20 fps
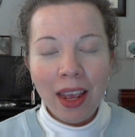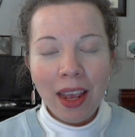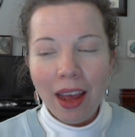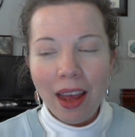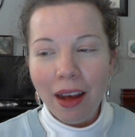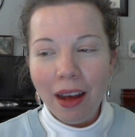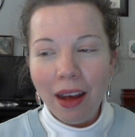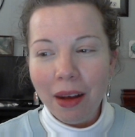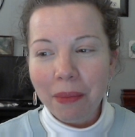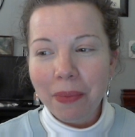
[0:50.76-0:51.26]

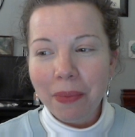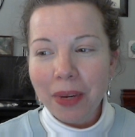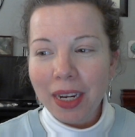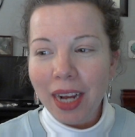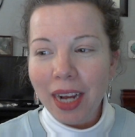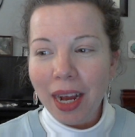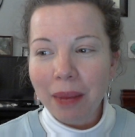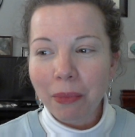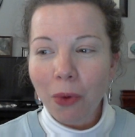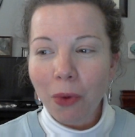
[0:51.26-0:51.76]

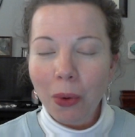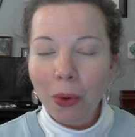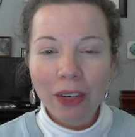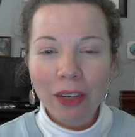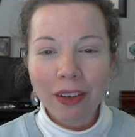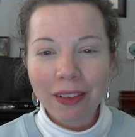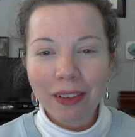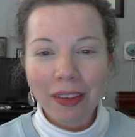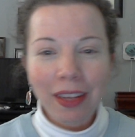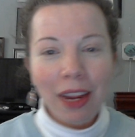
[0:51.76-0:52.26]
But I'm
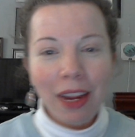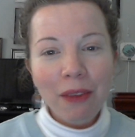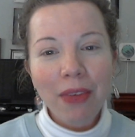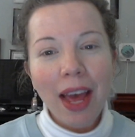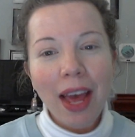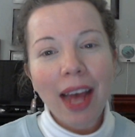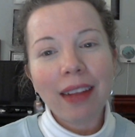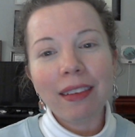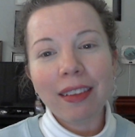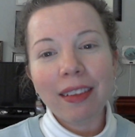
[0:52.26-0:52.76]
going to save
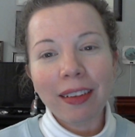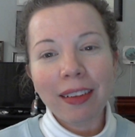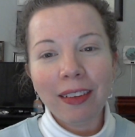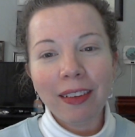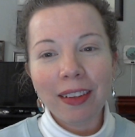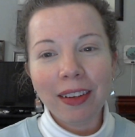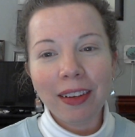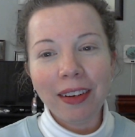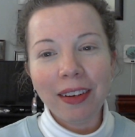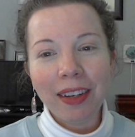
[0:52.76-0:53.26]
that
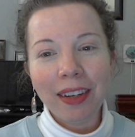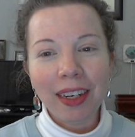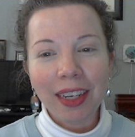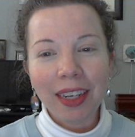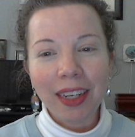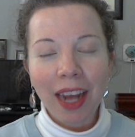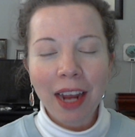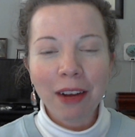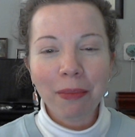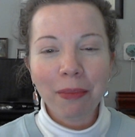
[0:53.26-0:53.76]
since
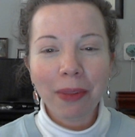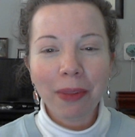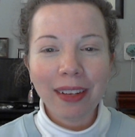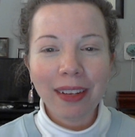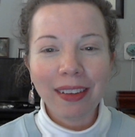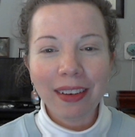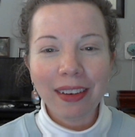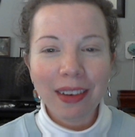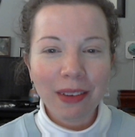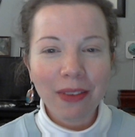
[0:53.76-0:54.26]
it kind of
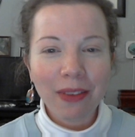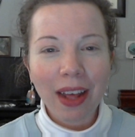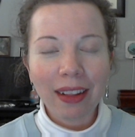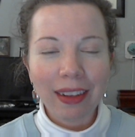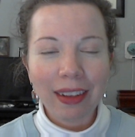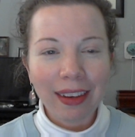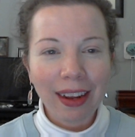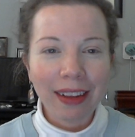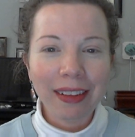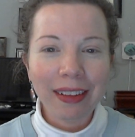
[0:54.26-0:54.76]
plays into
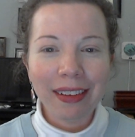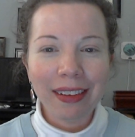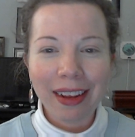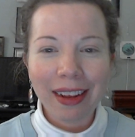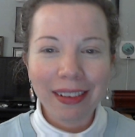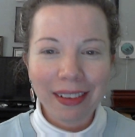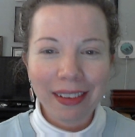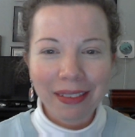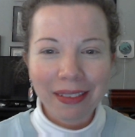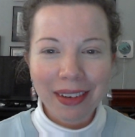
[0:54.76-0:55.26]
Valentine's
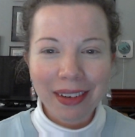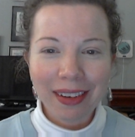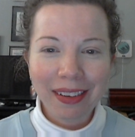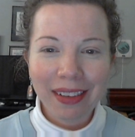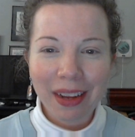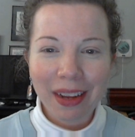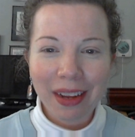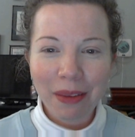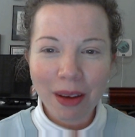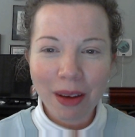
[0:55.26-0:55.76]
Day, so I'm going to
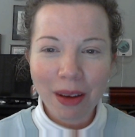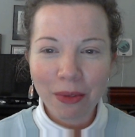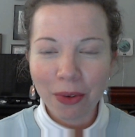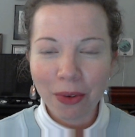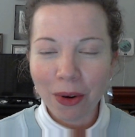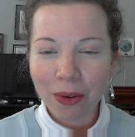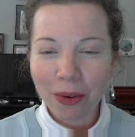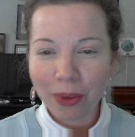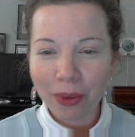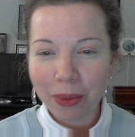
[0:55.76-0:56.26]
save that
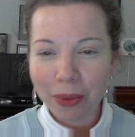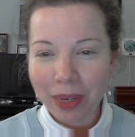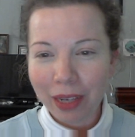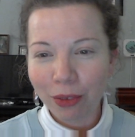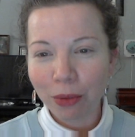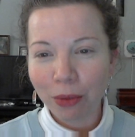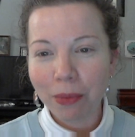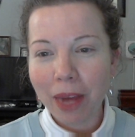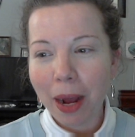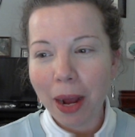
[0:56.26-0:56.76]
for a few
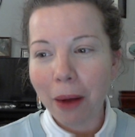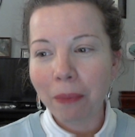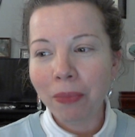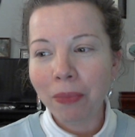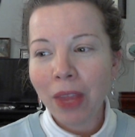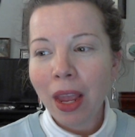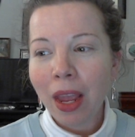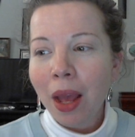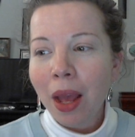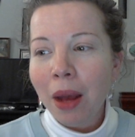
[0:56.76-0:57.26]
weeks from now.
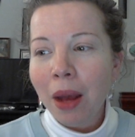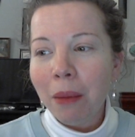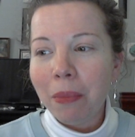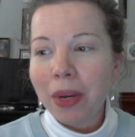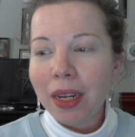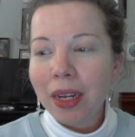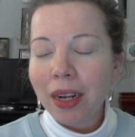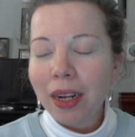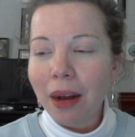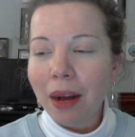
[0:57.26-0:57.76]

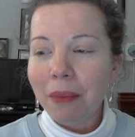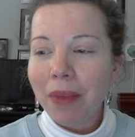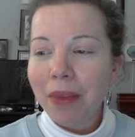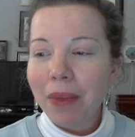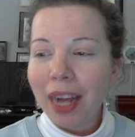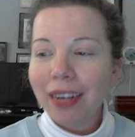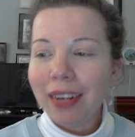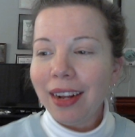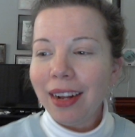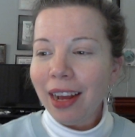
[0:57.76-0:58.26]
But
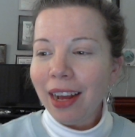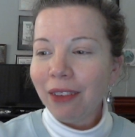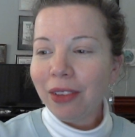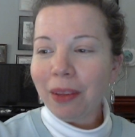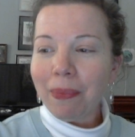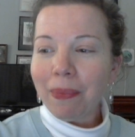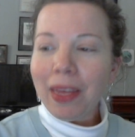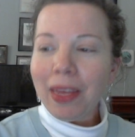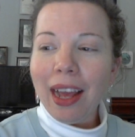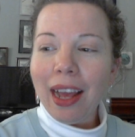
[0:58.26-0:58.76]
I did have
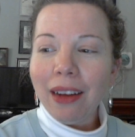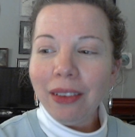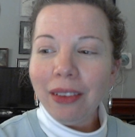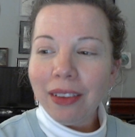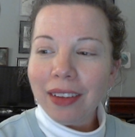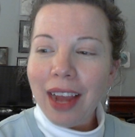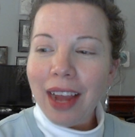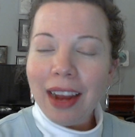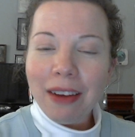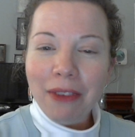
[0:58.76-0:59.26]
something
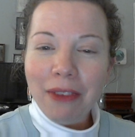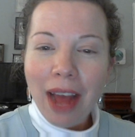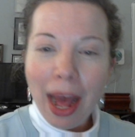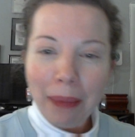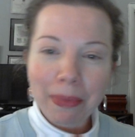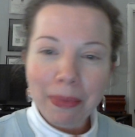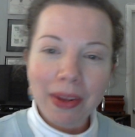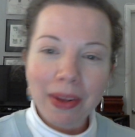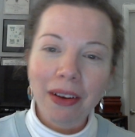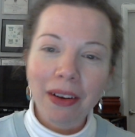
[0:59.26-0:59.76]
else kind of
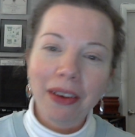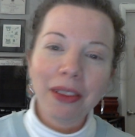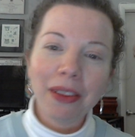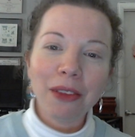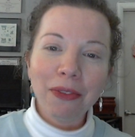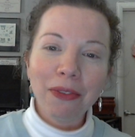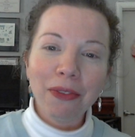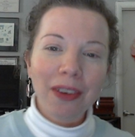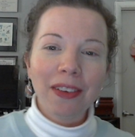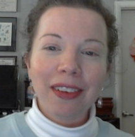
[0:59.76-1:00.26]
happen
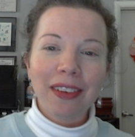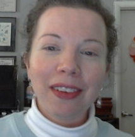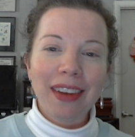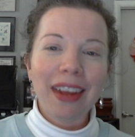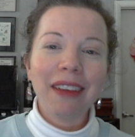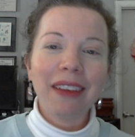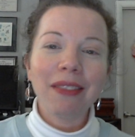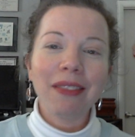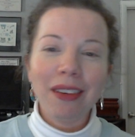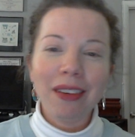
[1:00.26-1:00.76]
on the first
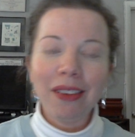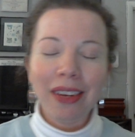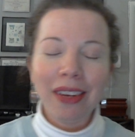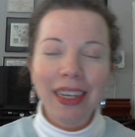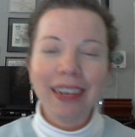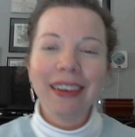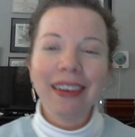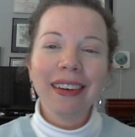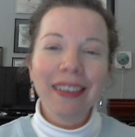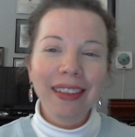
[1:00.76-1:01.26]
day of the new
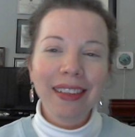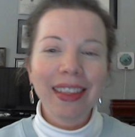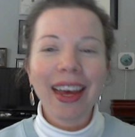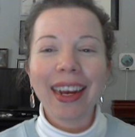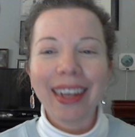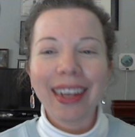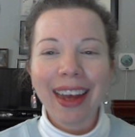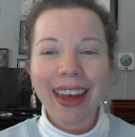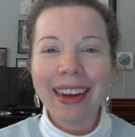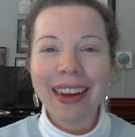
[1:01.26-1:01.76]
year
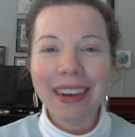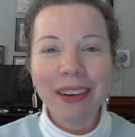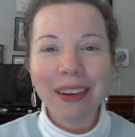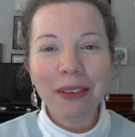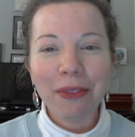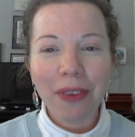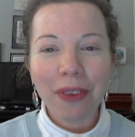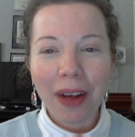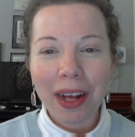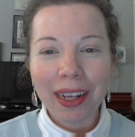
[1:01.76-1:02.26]
that kind
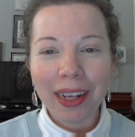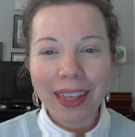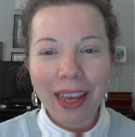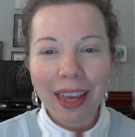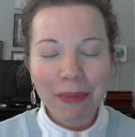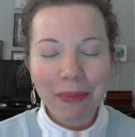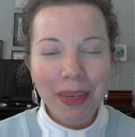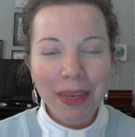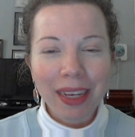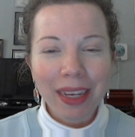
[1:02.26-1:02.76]
of
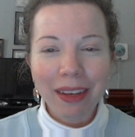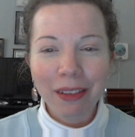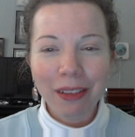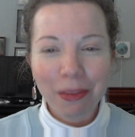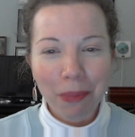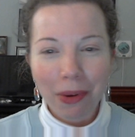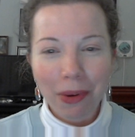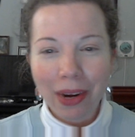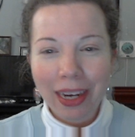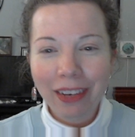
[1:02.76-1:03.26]
gave me
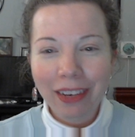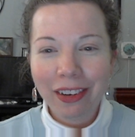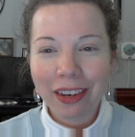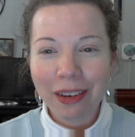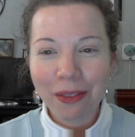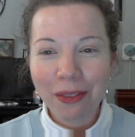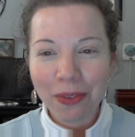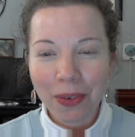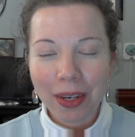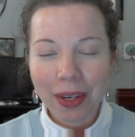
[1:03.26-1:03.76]

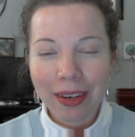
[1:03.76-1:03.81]
inspiration for